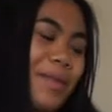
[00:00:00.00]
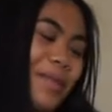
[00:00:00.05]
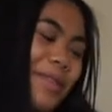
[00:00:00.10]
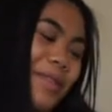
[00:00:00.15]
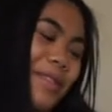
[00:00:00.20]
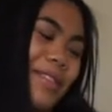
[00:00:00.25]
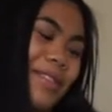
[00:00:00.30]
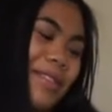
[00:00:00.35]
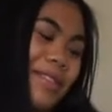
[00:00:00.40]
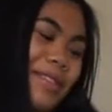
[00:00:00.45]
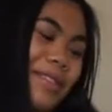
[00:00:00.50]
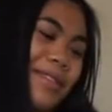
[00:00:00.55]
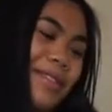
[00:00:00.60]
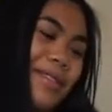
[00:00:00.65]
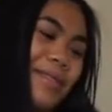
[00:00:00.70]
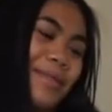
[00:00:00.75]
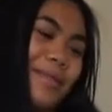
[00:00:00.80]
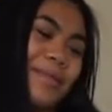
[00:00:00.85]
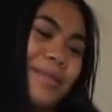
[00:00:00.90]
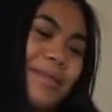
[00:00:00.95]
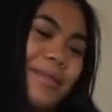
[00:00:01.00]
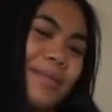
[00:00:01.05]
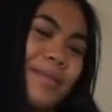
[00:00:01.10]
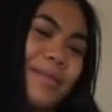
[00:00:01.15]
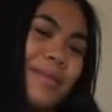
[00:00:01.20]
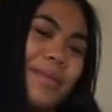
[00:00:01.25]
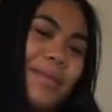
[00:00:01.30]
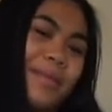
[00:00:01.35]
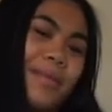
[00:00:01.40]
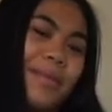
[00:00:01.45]

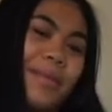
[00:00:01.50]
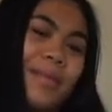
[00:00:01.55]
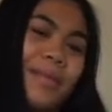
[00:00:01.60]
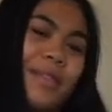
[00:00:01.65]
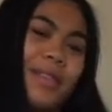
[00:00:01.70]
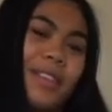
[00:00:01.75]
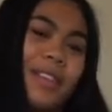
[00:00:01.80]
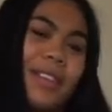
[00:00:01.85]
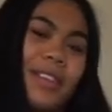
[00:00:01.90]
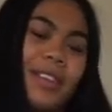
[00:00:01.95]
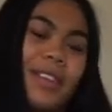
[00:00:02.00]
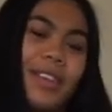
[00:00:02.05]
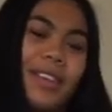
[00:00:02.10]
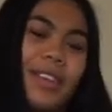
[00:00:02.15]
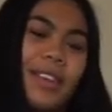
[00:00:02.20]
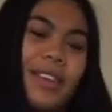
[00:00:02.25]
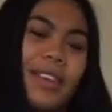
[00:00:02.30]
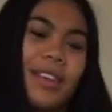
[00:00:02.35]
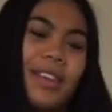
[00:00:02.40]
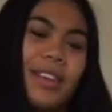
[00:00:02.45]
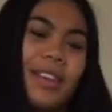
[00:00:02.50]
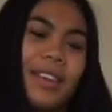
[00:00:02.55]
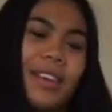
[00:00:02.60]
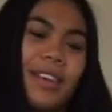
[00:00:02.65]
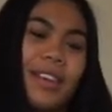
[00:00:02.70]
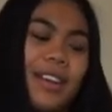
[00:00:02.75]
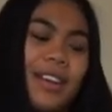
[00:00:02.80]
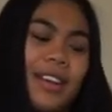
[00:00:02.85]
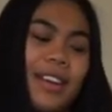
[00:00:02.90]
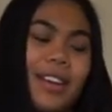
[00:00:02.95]

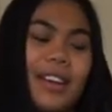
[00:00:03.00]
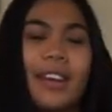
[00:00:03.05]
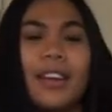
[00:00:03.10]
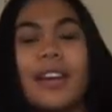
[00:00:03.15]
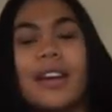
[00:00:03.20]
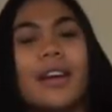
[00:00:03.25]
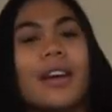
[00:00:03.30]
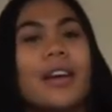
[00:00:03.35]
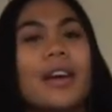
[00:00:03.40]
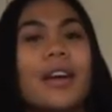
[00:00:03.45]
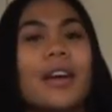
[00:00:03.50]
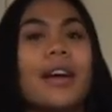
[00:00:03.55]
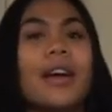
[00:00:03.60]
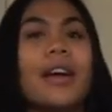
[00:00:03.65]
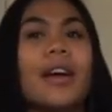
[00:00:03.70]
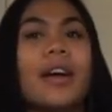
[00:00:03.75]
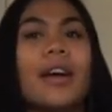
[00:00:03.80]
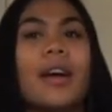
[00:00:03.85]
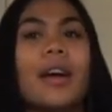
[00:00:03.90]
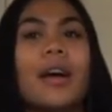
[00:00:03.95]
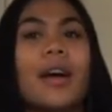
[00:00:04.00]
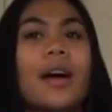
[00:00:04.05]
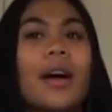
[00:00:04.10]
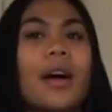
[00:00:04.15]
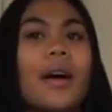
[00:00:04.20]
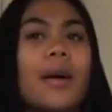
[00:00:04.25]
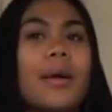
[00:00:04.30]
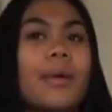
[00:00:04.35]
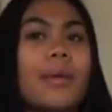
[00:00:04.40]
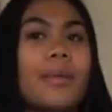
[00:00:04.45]

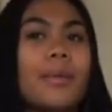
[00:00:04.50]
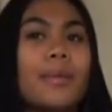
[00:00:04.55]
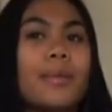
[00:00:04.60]
The person shown says nothing.